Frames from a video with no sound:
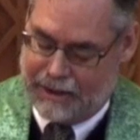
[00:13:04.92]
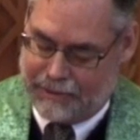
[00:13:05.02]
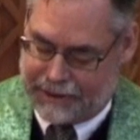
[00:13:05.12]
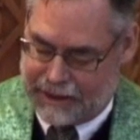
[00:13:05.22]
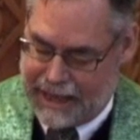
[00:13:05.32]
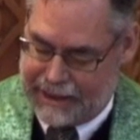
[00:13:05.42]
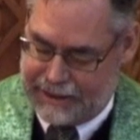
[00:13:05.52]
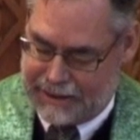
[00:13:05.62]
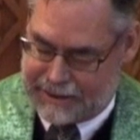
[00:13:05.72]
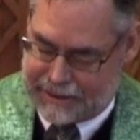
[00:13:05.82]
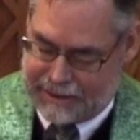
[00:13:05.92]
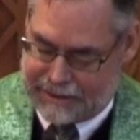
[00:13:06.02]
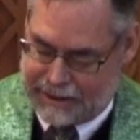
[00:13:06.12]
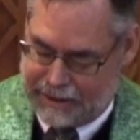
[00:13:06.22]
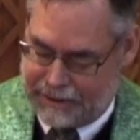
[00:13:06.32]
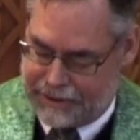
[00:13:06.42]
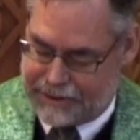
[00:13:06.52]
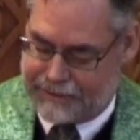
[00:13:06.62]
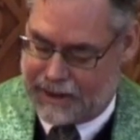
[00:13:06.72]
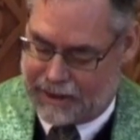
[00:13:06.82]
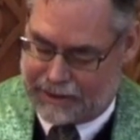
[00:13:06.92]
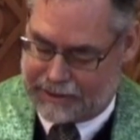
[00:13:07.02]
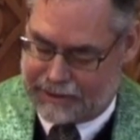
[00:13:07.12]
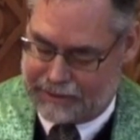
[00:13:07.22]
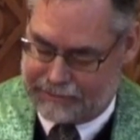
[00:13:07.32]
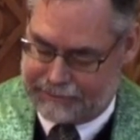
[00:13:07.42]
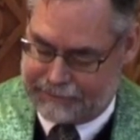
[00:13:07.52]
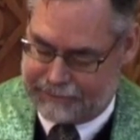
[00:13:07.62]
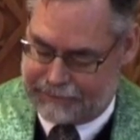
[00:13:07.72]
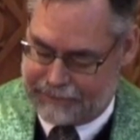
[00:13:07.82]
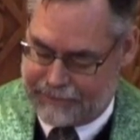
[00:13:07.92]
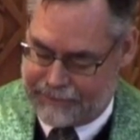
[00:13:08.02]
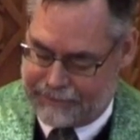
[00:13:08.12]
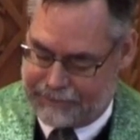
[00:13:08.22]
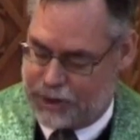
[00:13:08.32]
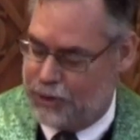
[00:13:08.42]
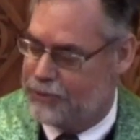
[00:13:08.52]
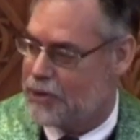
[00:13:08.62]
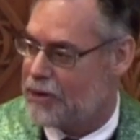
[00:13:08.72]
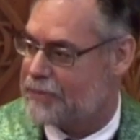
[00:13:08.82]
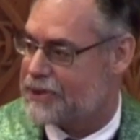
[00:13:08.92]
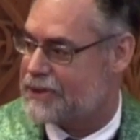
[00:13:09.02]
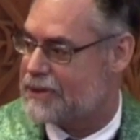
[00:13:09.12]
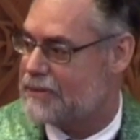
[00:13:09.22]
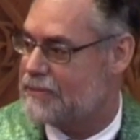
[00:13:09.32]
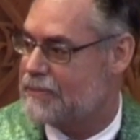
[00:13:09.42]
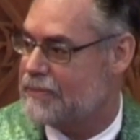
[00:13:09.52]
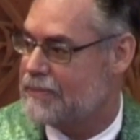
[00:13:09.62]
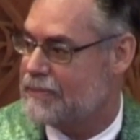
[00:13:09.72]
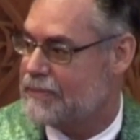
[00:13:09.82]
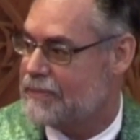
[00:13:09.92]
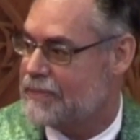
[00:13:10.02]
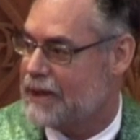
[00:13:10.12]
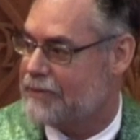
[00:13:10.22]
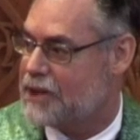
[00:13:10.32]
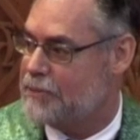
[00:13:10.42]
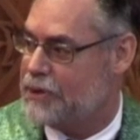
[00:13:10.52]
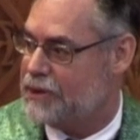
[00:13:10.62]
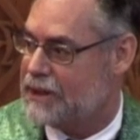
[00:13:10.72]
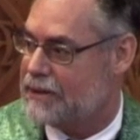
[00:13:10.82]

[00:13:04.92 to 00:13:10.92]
with gladness and singleness of heart. 2 forms of communion.